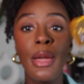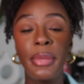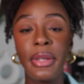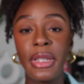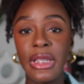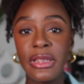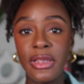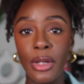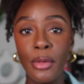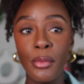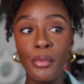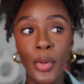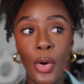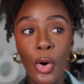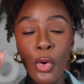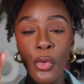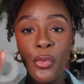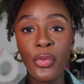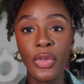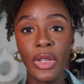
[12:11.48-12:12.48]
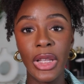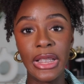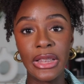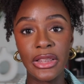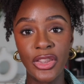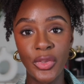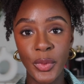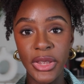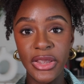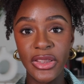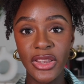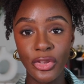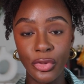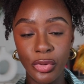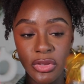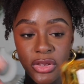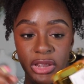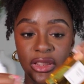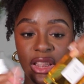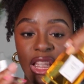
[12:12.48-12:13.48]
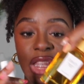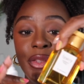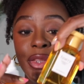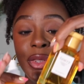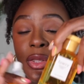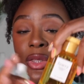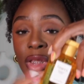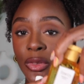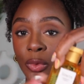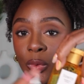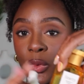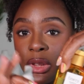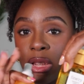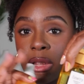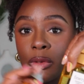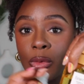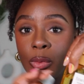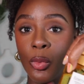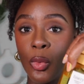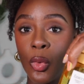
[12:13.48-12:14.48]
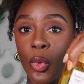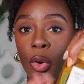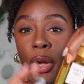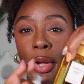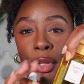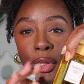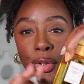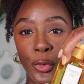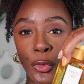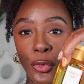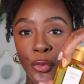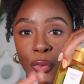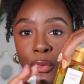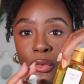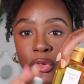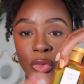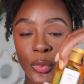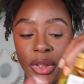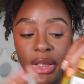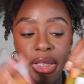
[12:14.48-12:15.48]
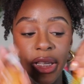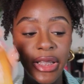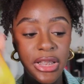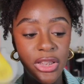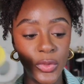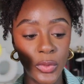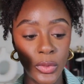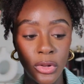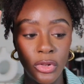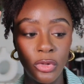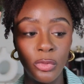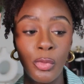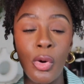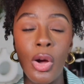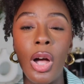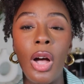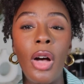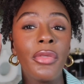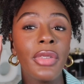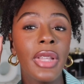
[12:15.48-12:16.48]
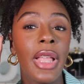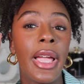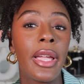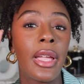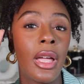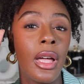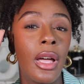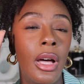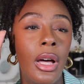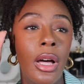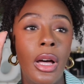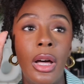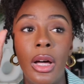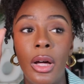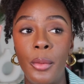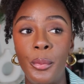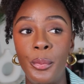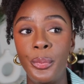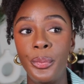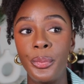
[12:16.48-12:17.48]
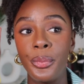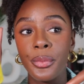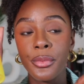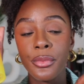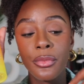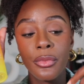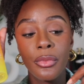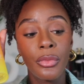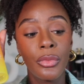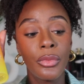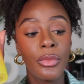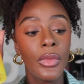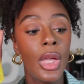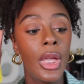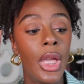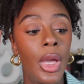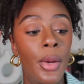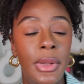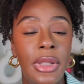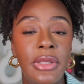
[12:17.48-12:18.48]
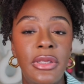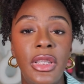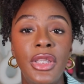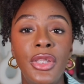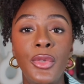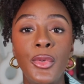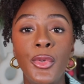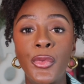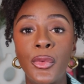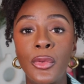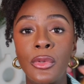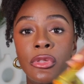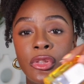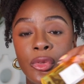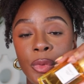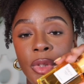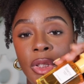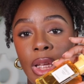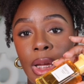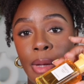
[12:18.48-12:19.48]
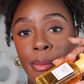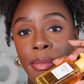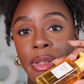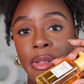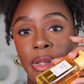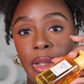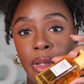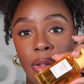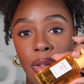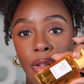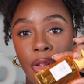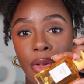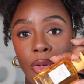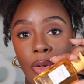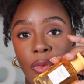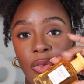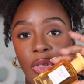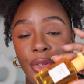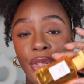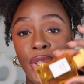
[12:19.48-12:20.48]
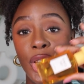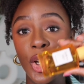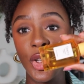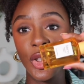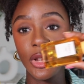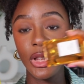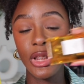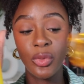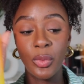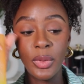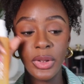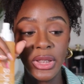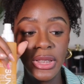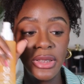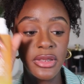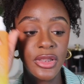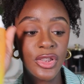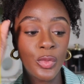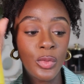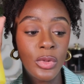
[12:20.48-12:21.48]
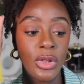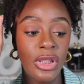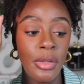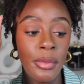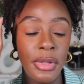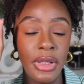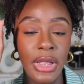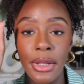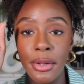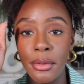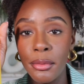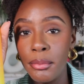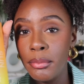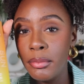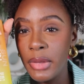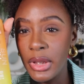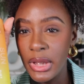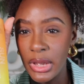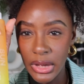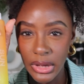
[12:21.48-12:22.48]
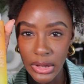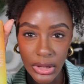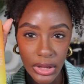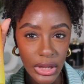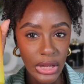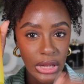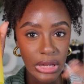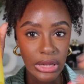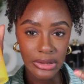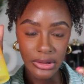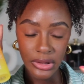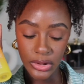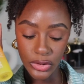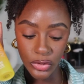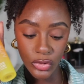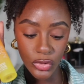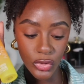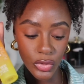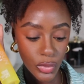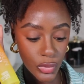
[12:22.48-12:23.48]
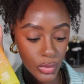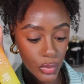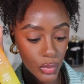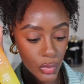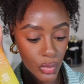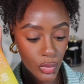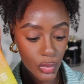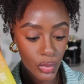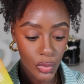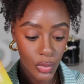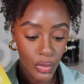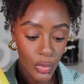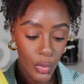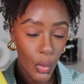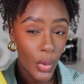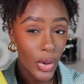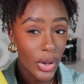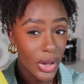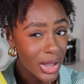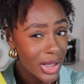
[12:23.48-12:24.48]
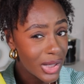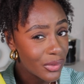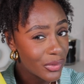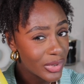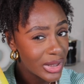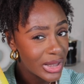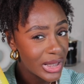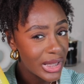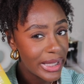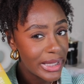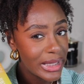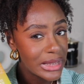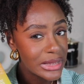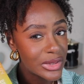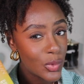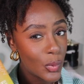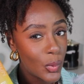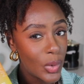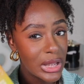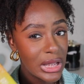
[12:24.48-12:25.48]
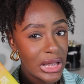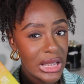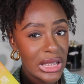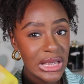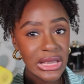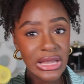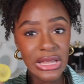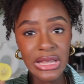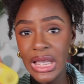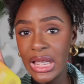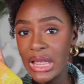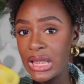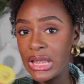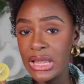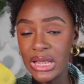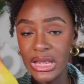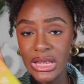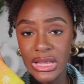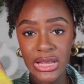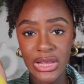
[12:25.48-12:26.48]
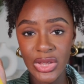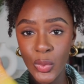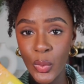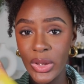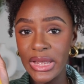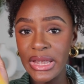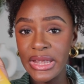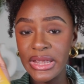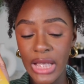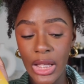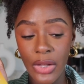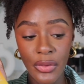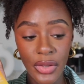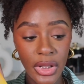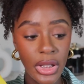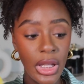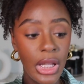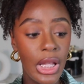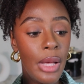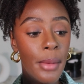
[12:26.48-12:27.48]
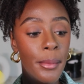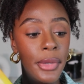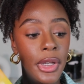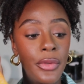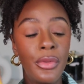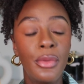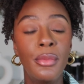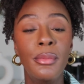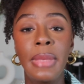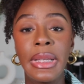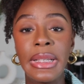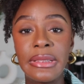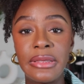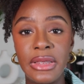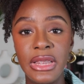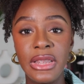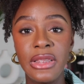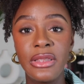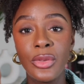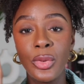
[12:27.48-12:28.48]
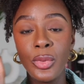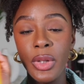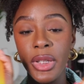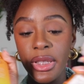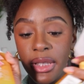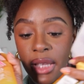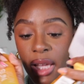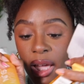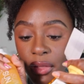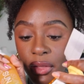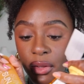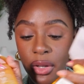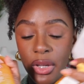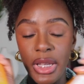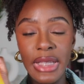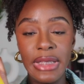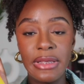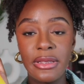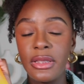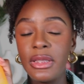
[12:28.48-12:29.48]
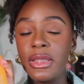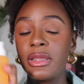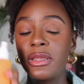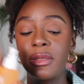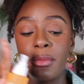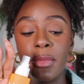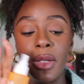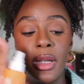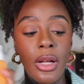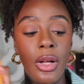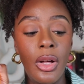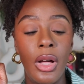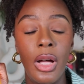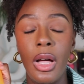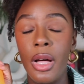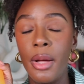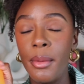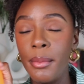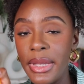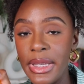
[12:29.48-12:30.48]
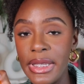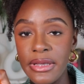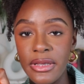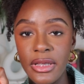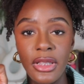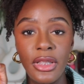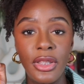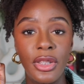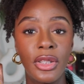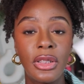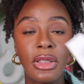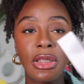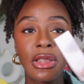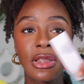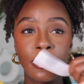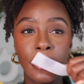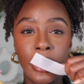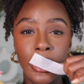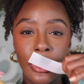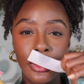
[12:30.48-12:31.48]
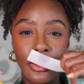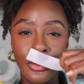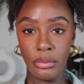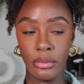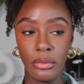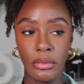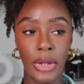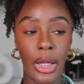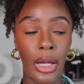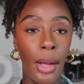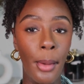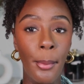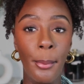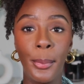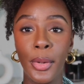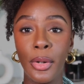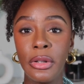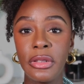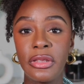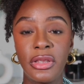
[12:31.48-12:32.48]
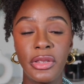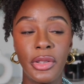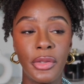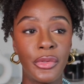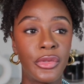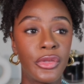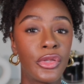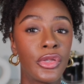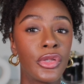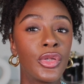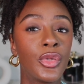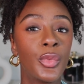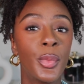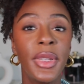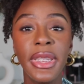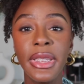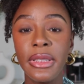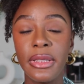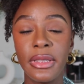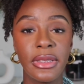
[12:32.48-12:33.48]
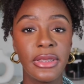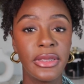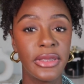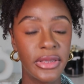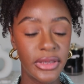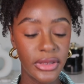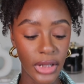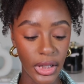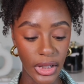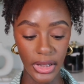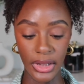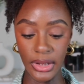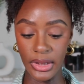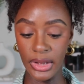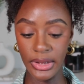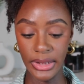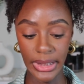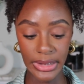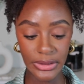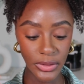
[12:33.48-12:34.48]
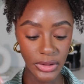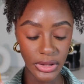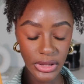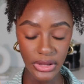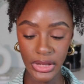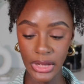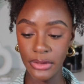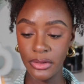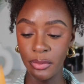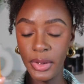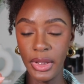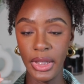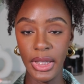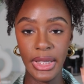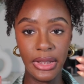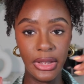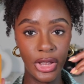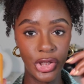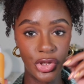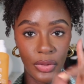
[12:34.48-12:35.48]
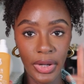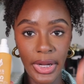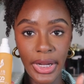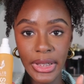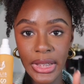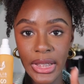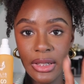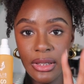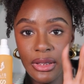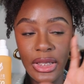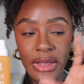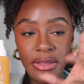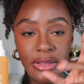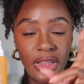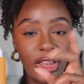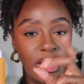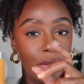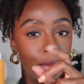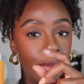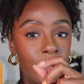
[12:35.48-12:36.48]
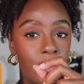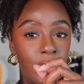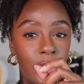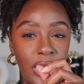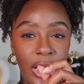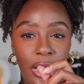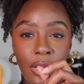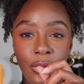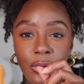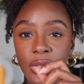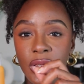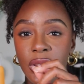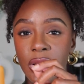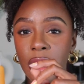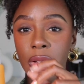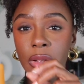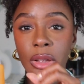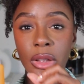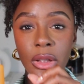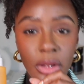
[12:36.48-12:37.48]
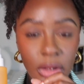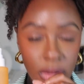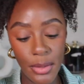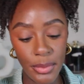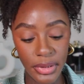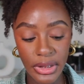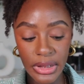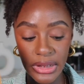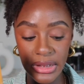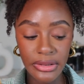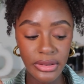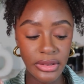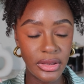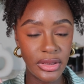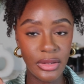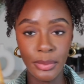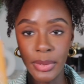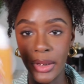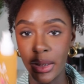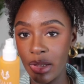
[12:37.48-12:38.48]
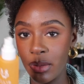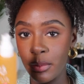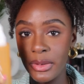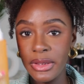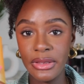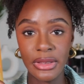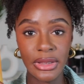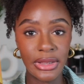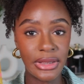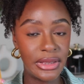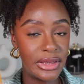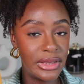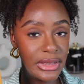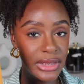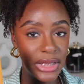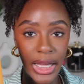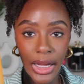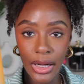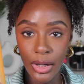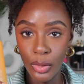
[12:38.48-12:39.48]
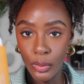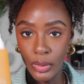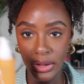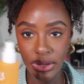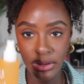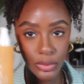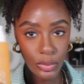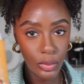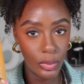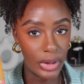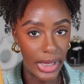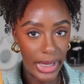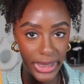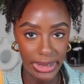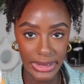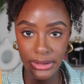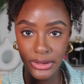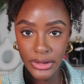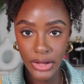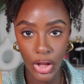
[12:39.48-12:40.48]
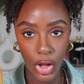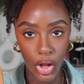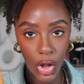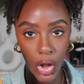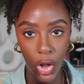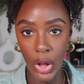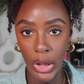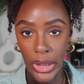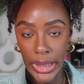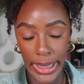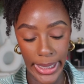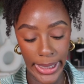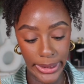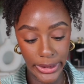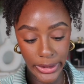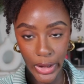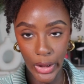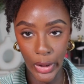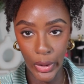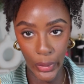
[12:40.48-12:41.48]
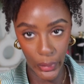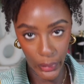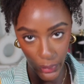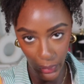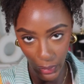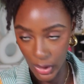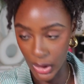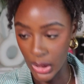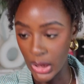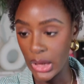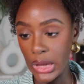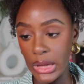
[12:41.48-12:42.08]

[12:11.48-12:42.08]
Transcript: because they're both like sweet citruses. Even though this one is more youthful sweet, and this one is more of like, when I say youthful sweet, I mean like, you know, very early 20s. This one can be like mid to sort of late 20s, like 27. But if you mix these two together, it's gonna smell amazing. You're gonna smell like a burst of sweet sun. That's what this gives me. And the dry down has a little bit of a vanilla. And because this is a body mist, it's not going to last long at all.